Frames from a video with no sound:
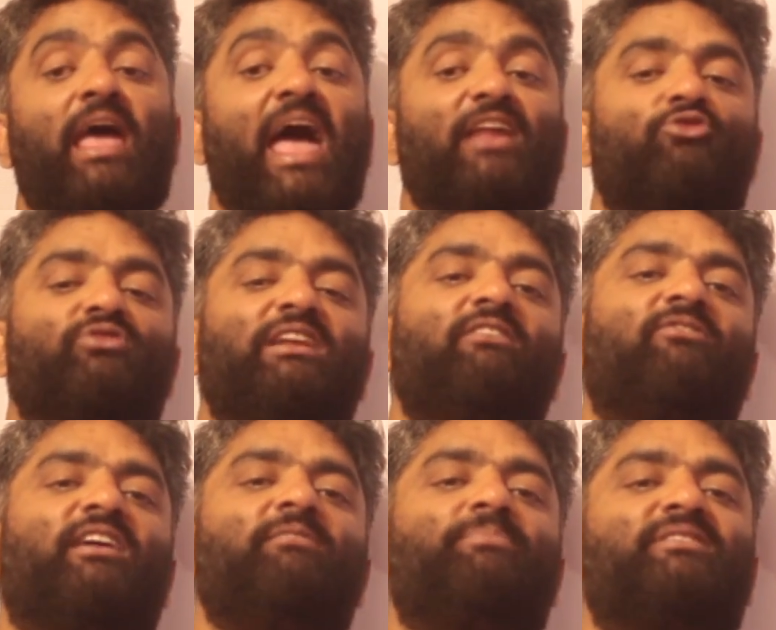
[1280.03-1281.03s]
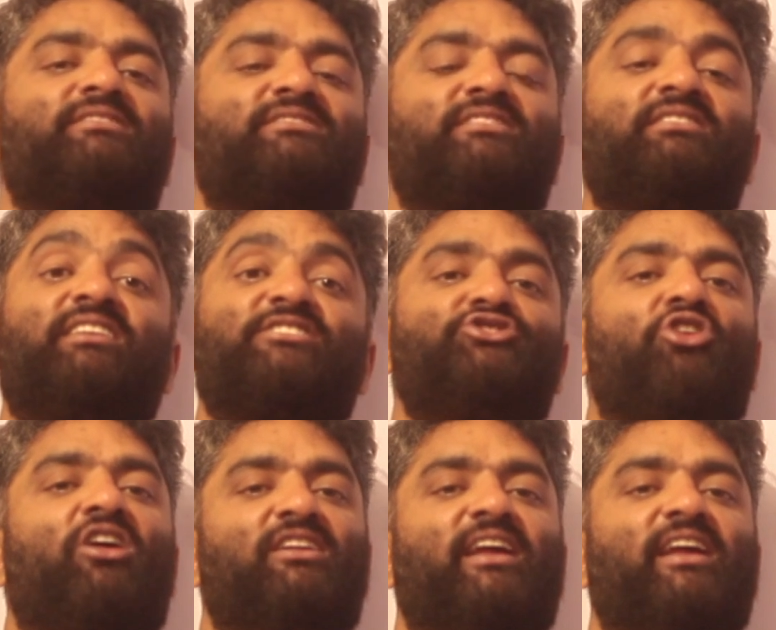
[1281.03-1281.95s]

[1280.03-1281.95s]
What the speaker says: And only one person does not